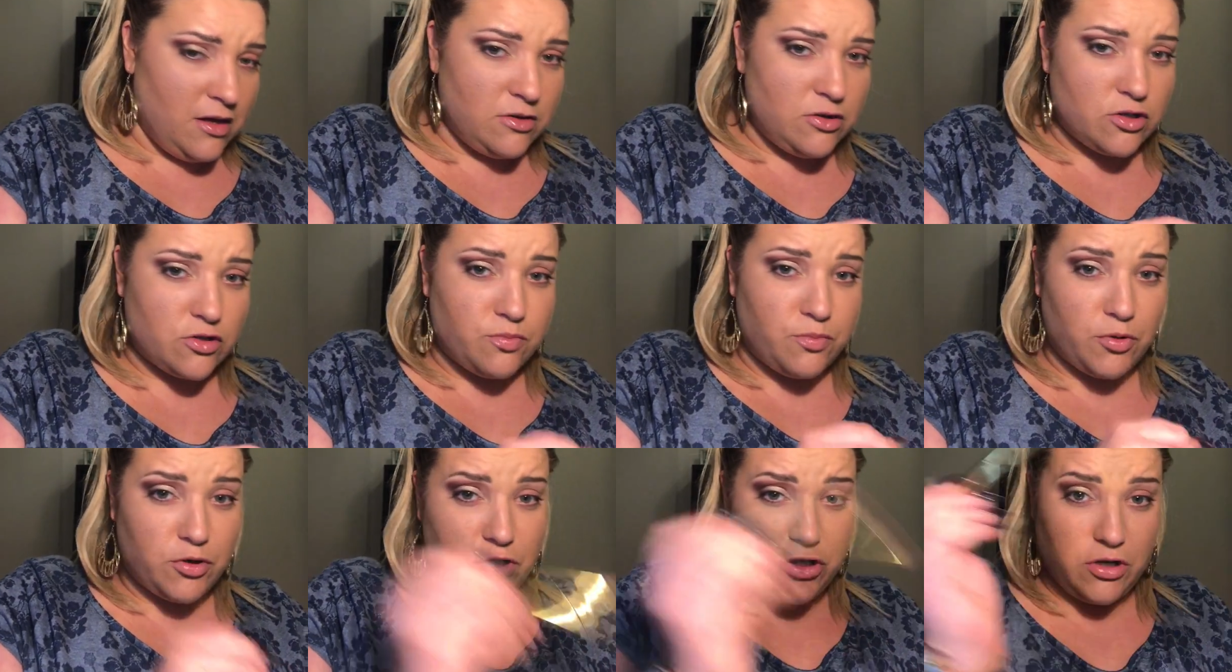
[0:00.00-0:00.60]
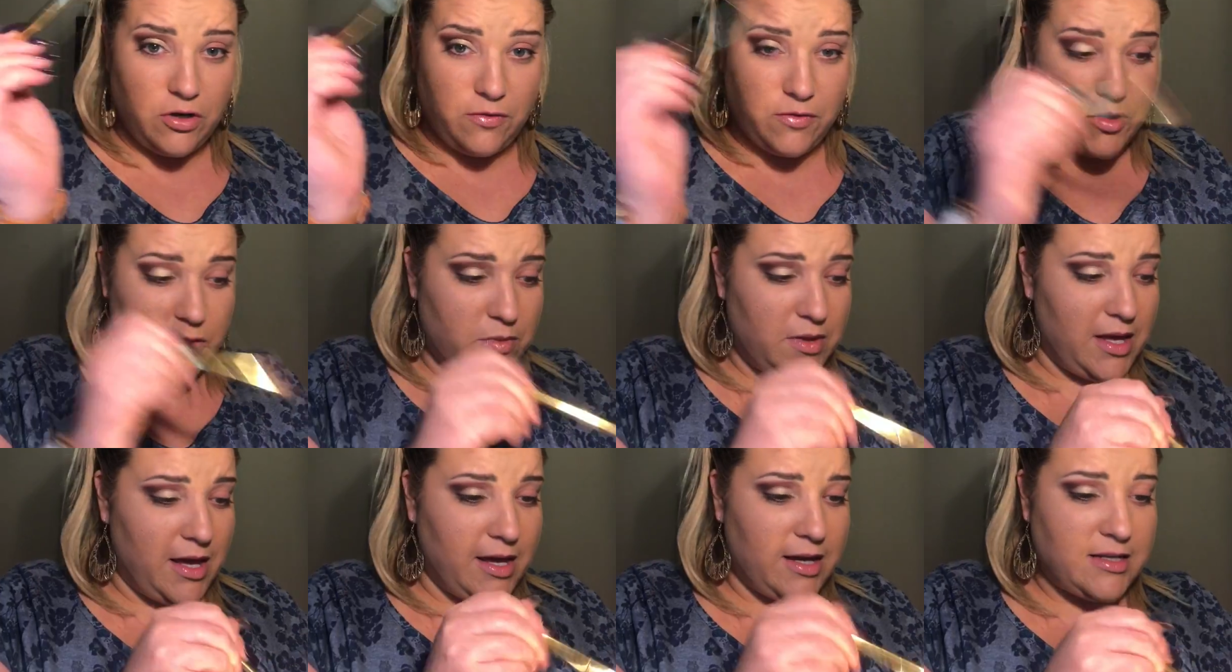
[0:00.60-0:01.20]
Just brushing off some
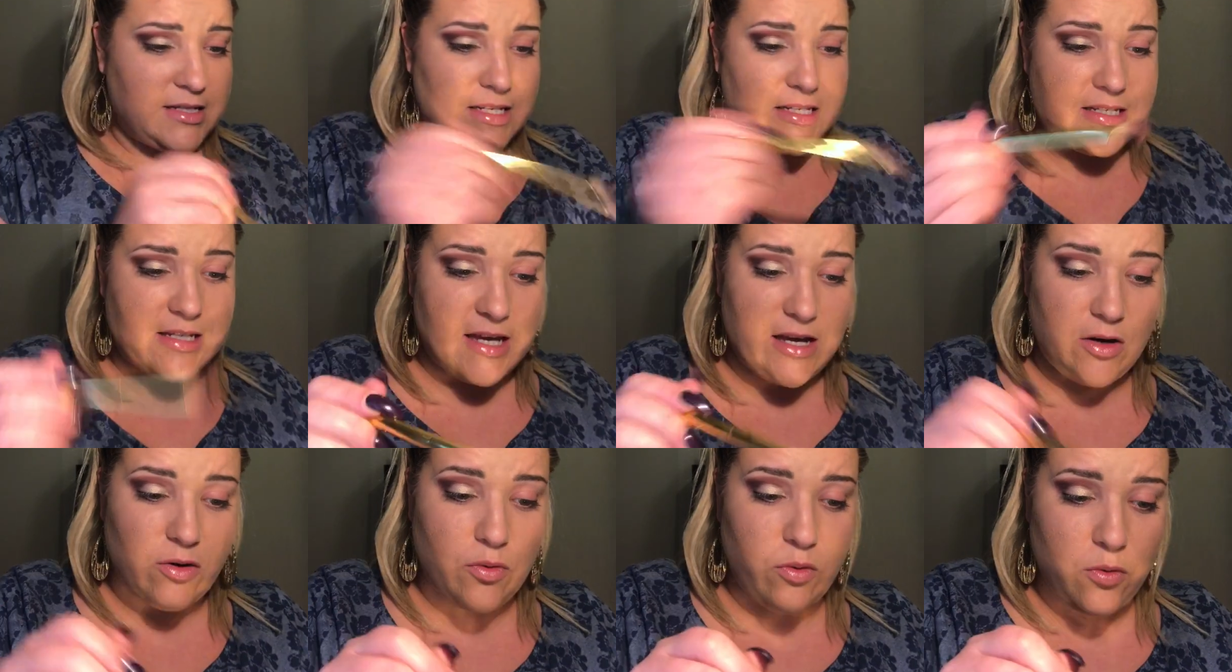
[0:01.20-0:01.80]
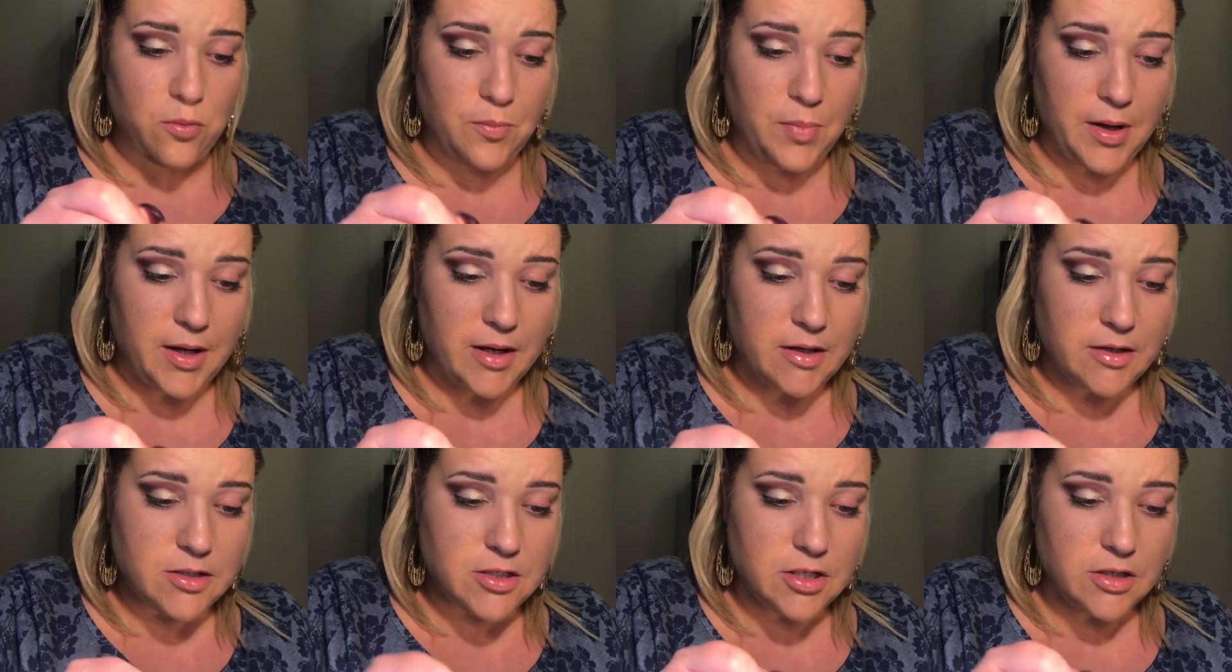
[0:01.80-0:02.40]
of the excess again, going
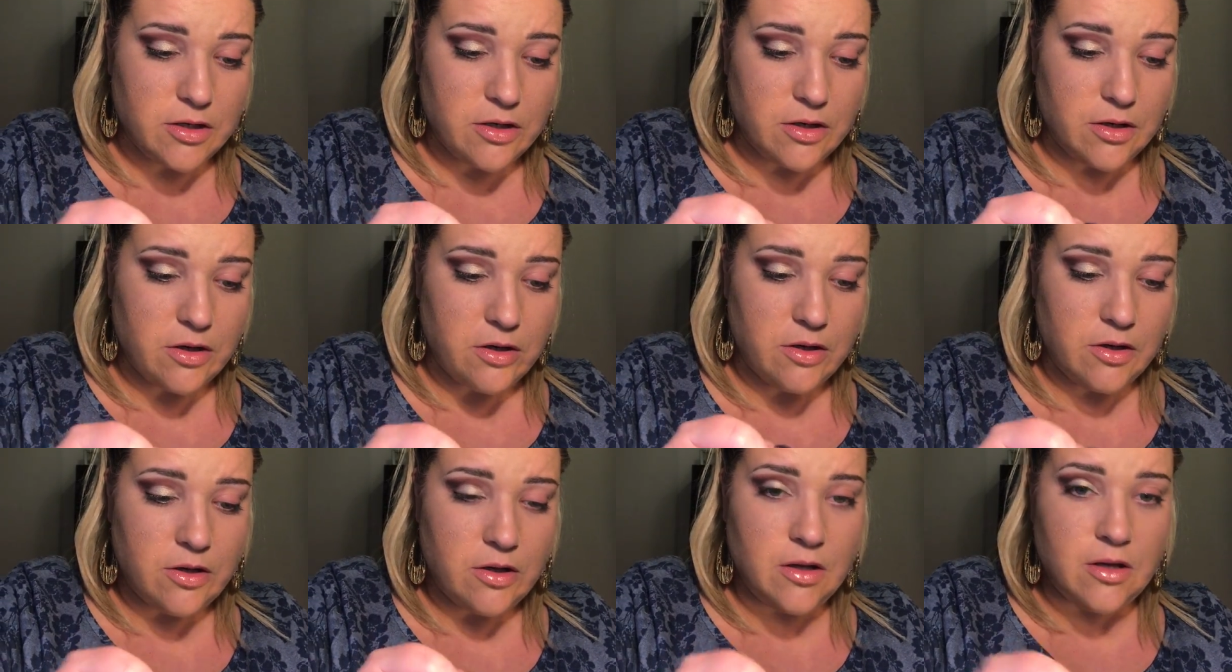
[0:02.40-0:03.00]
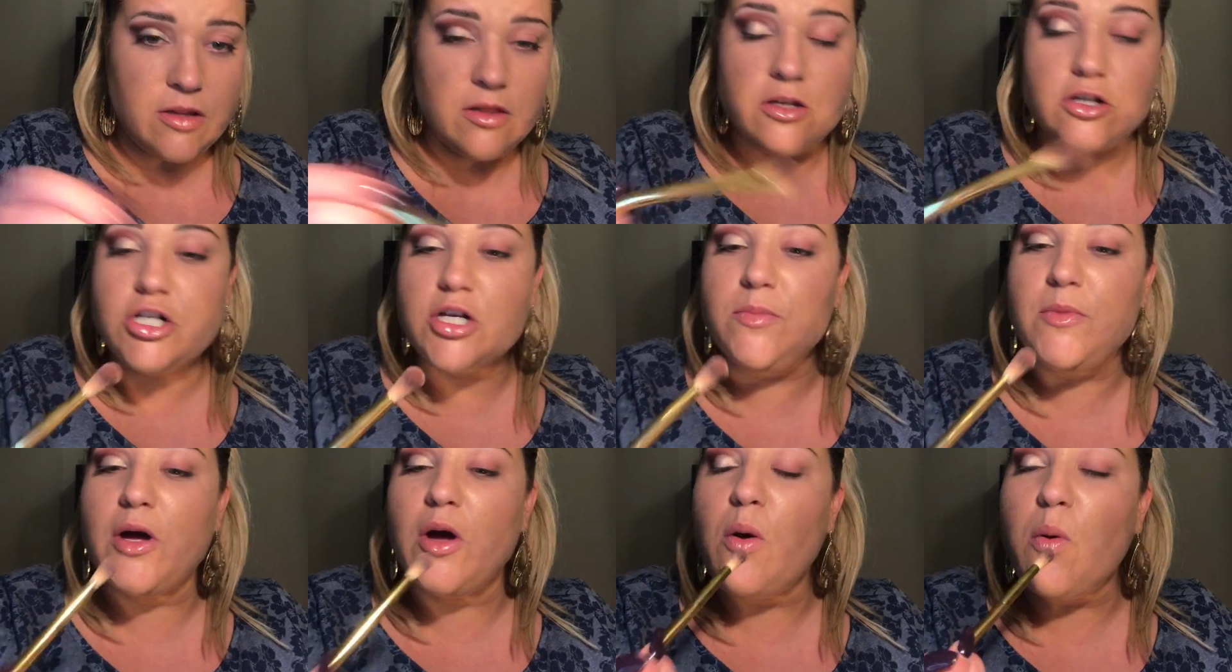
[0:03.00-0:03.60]
back to the
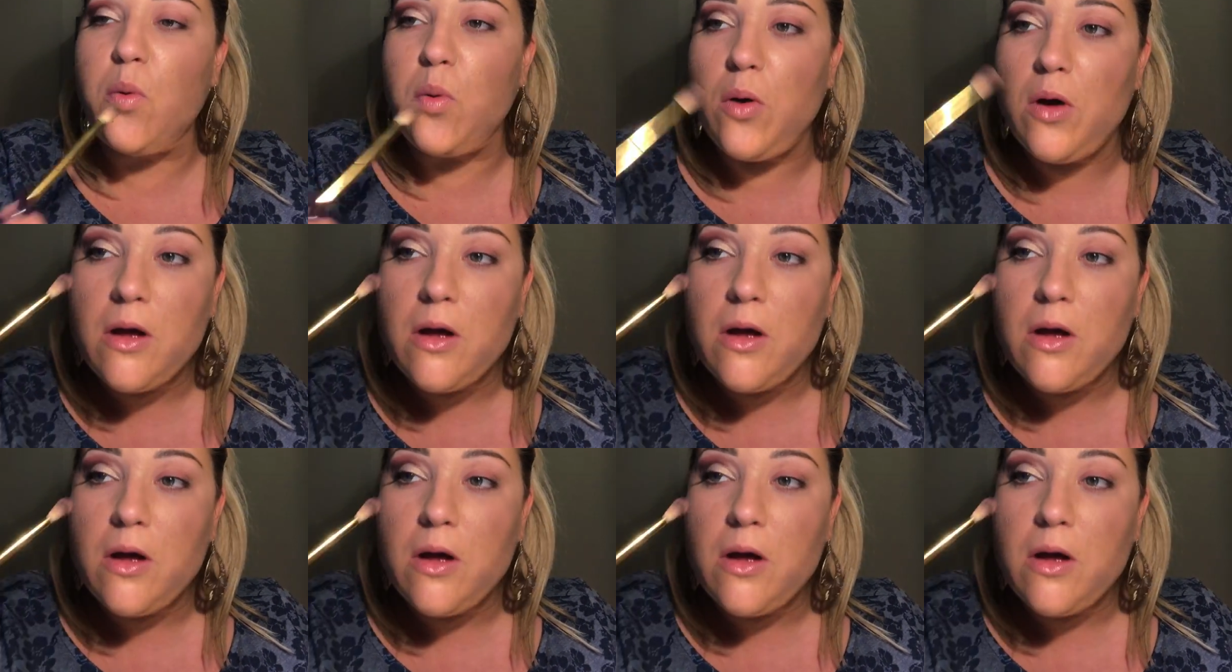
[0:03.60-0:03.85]
shimmer.